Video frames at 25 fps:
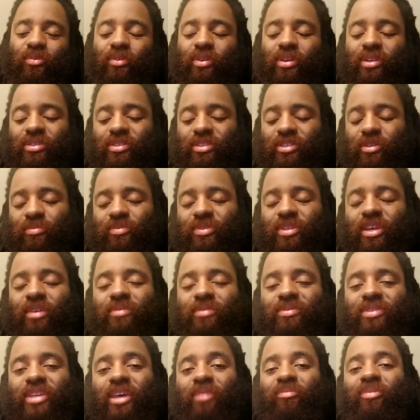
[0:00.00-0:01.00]
And
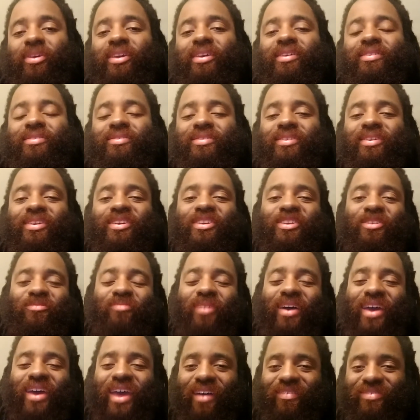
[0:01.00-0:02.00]
sometimes that means you
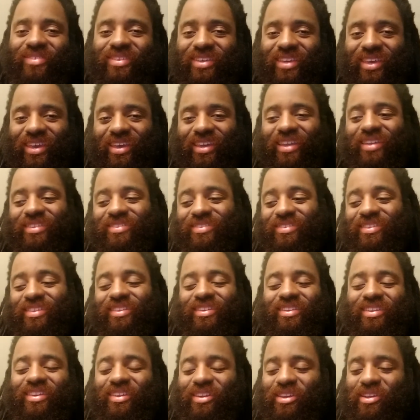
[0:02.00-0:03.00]
might have to get into the
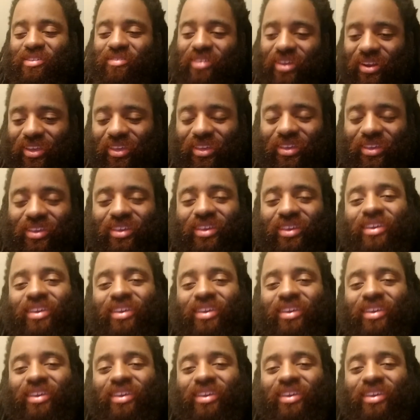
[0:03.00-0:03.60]
nitty gritty